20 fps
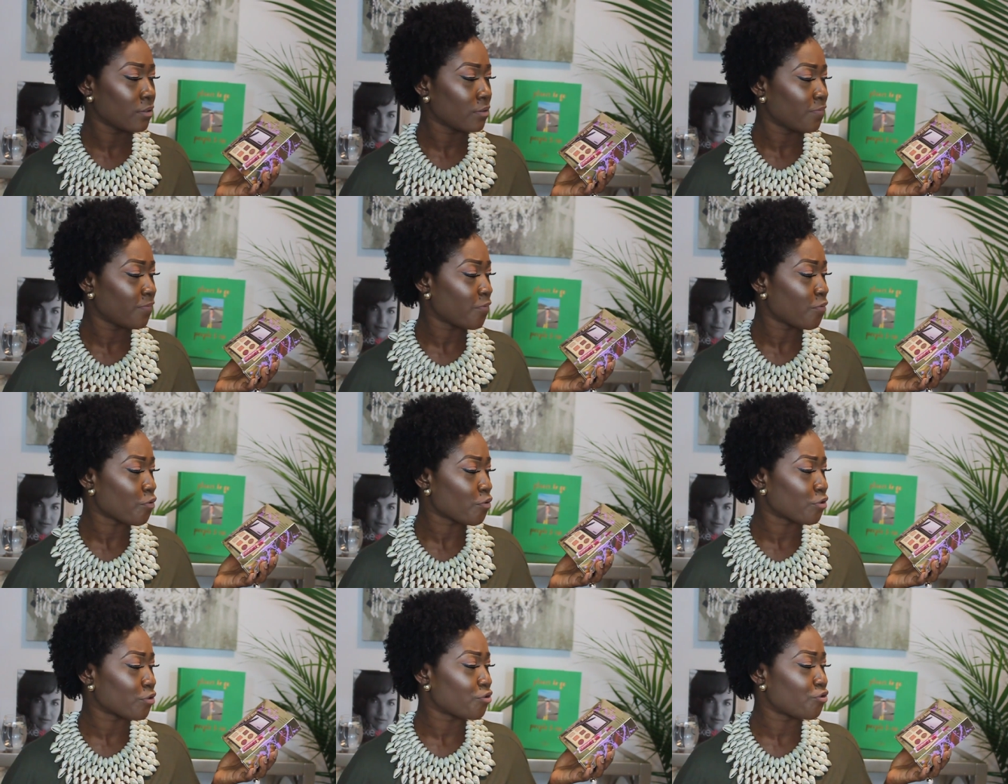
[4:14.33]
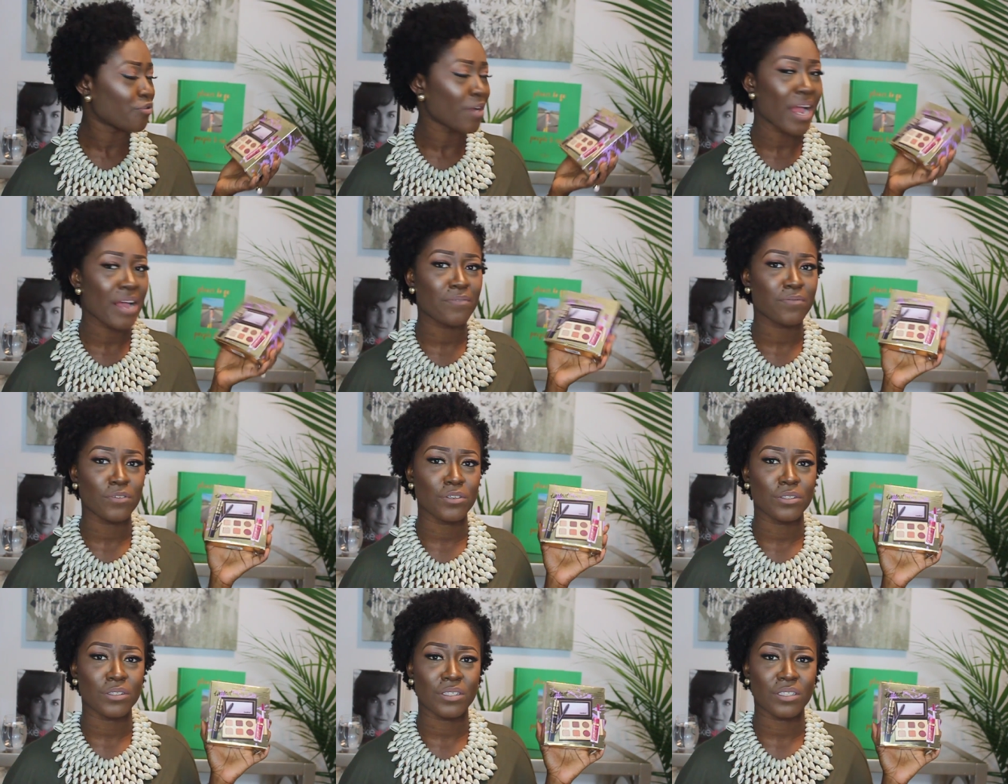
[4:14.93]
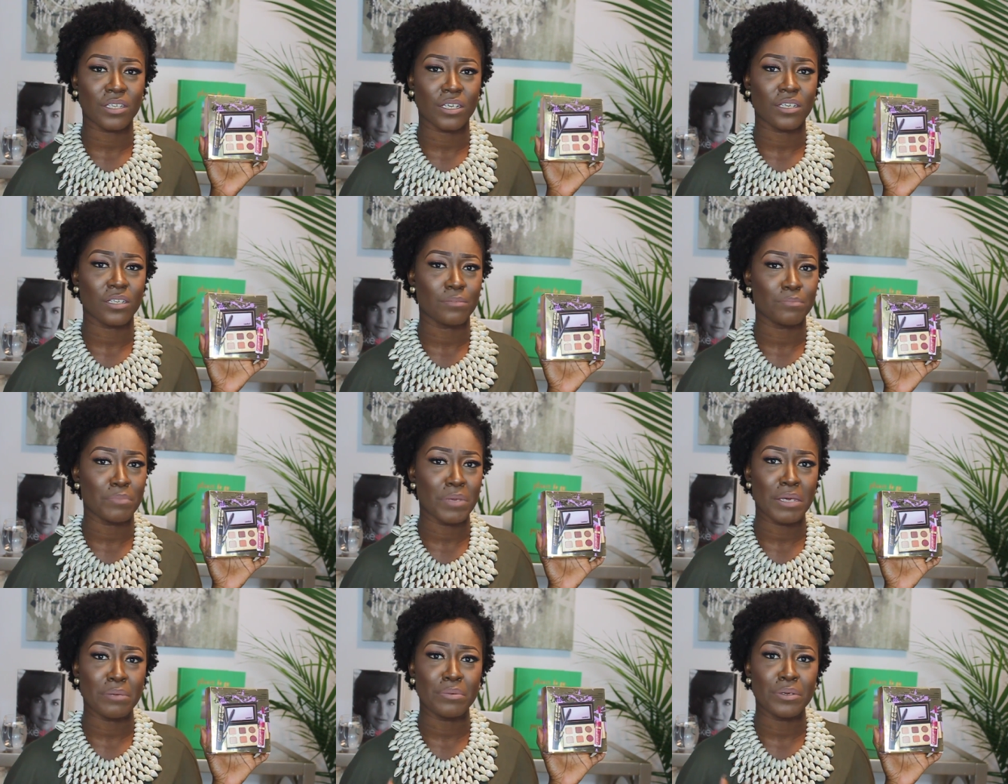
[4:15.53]
for traveling sake
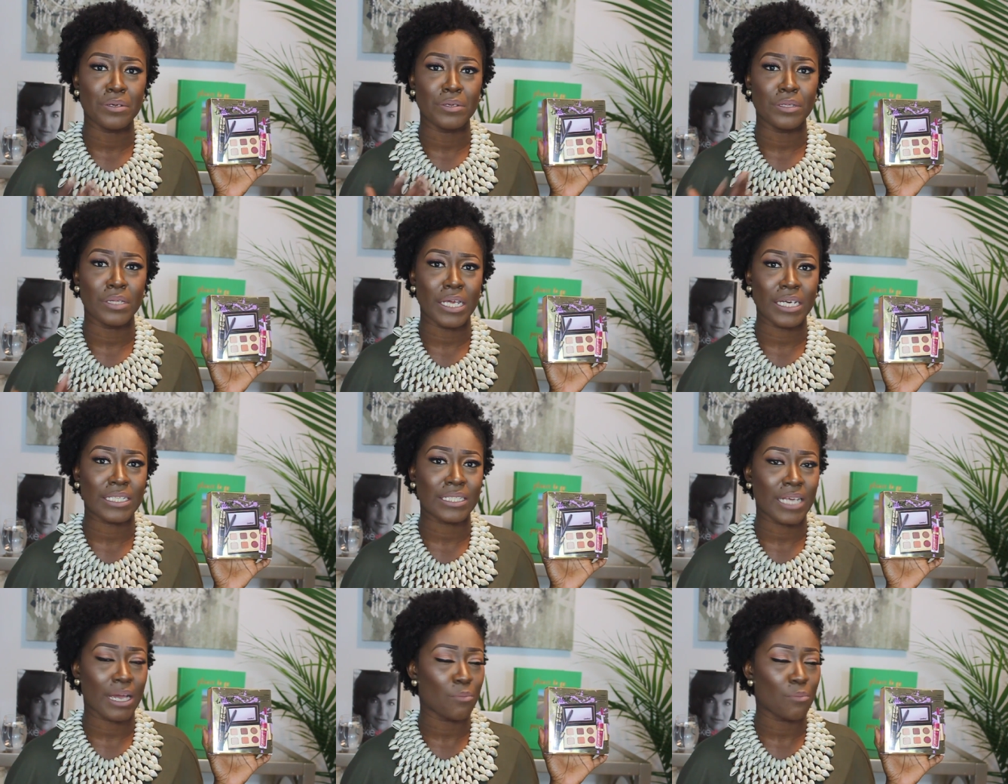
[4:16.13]
maybe next